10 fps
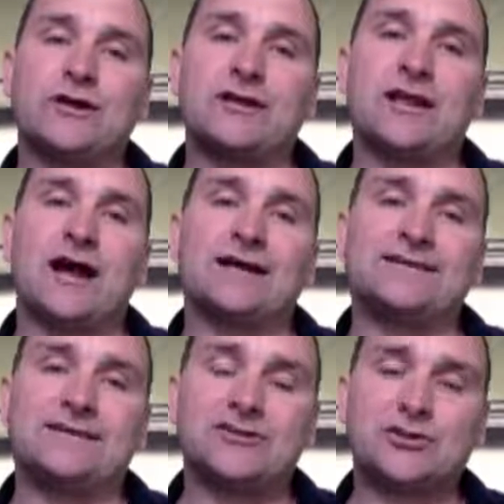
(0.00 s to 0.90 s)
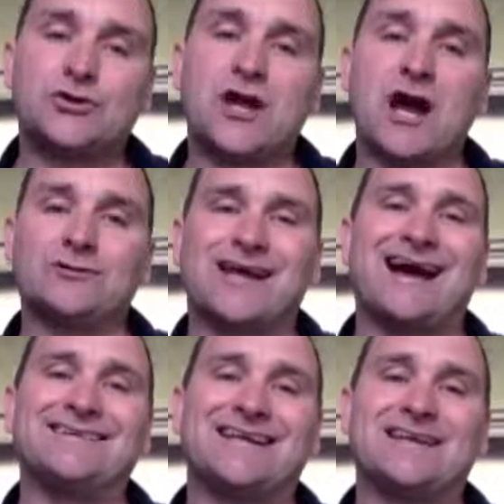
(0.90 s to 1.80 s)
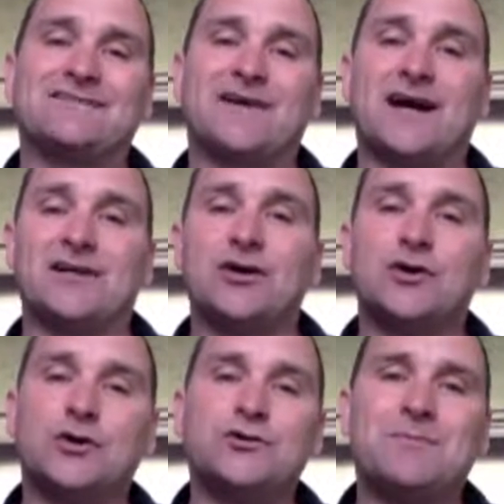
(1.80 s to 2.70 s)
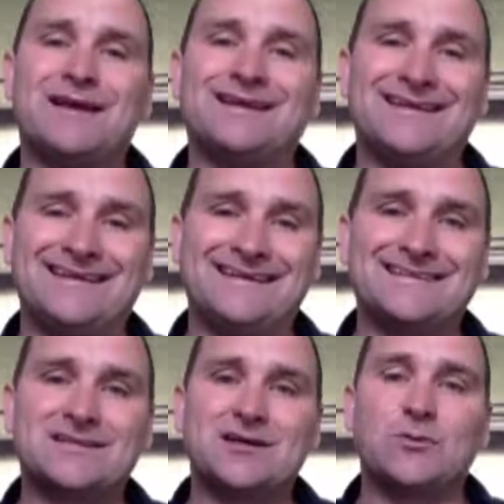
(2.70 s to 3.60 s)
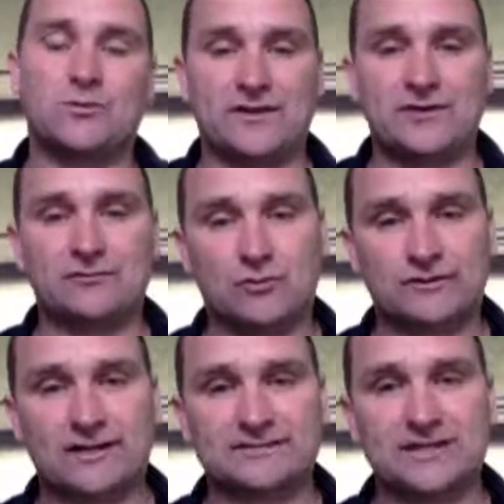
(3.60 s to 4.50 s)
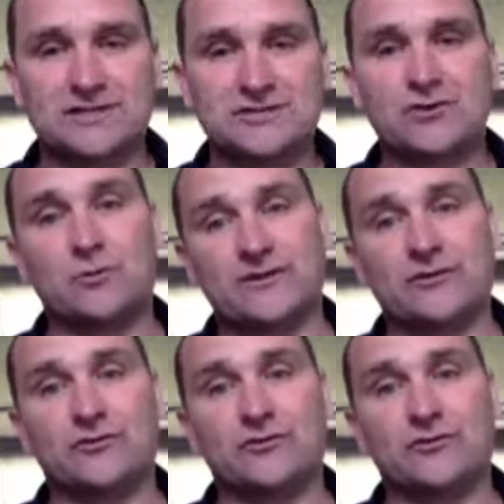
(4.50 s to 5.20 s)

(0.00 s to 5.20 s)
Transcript: to show you how to identify unmet needs within your organization or within